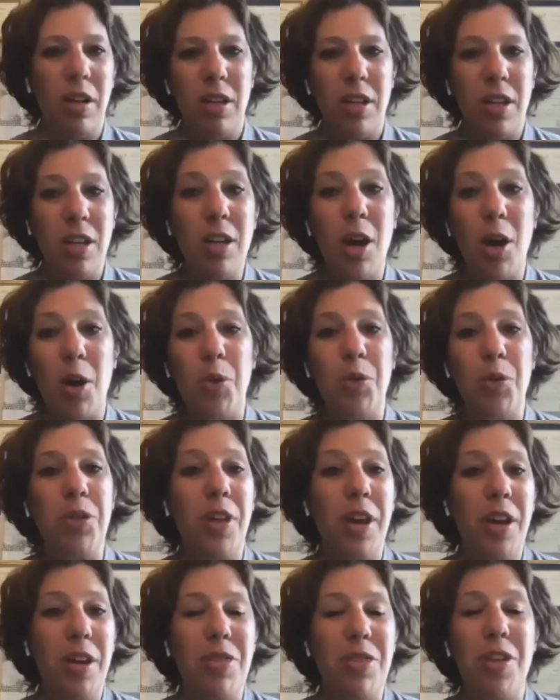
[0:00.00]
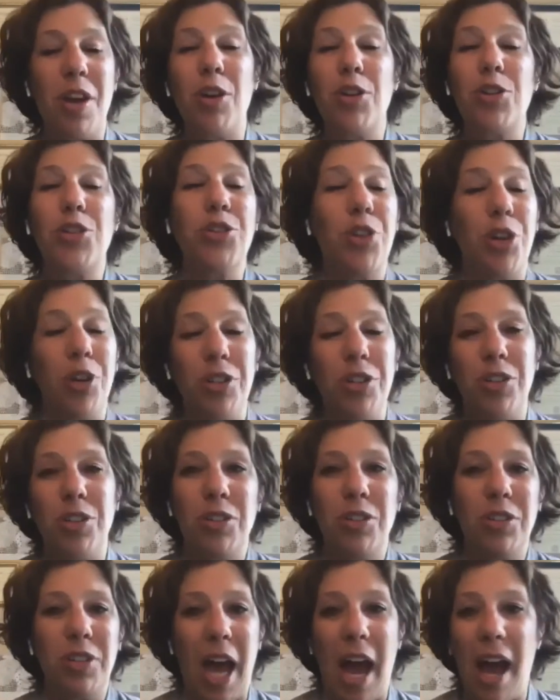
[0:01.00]
you know that there are
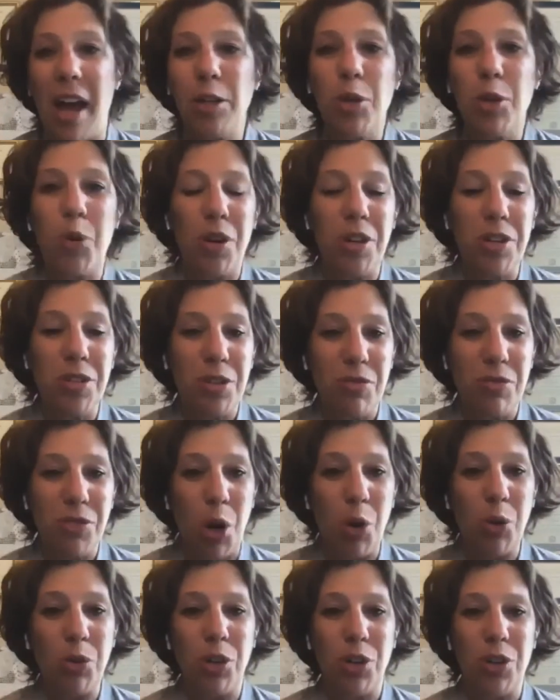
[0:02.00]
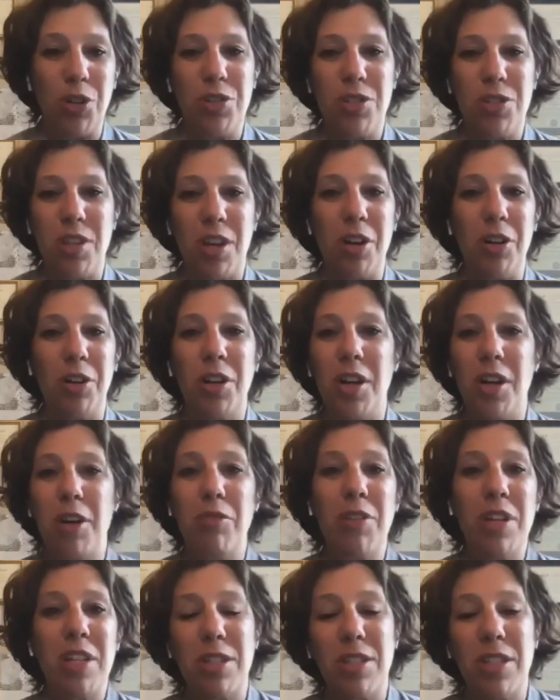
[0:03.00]
certain categories of donors that are going to
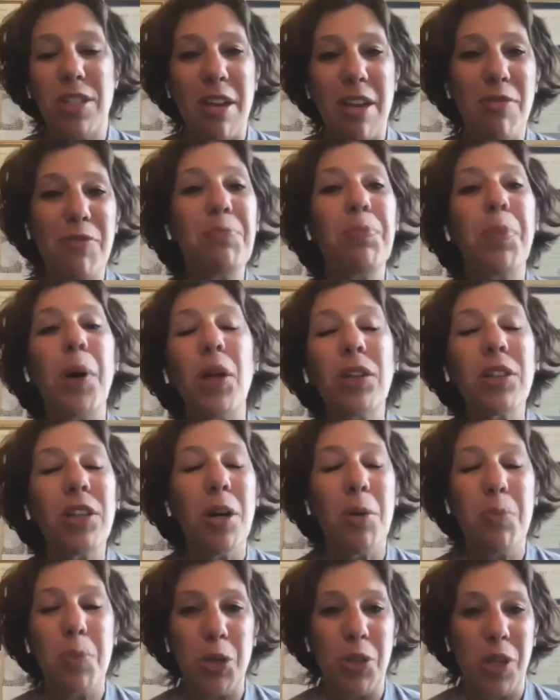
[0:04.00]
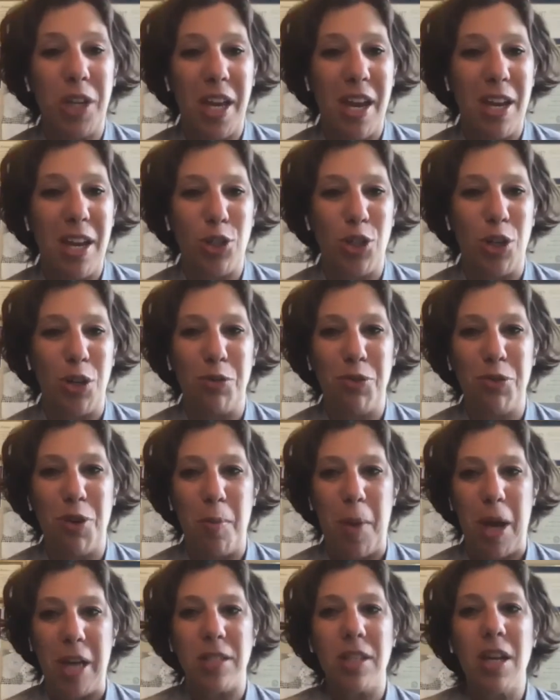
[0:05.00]
receive bulk communication from
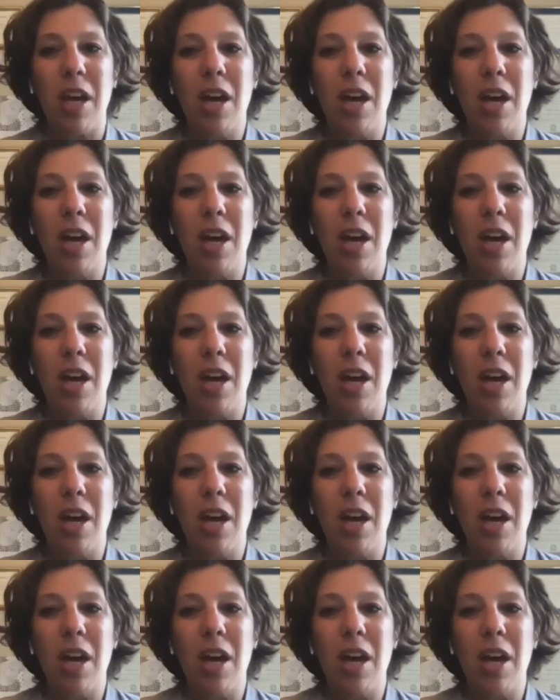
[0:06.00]
us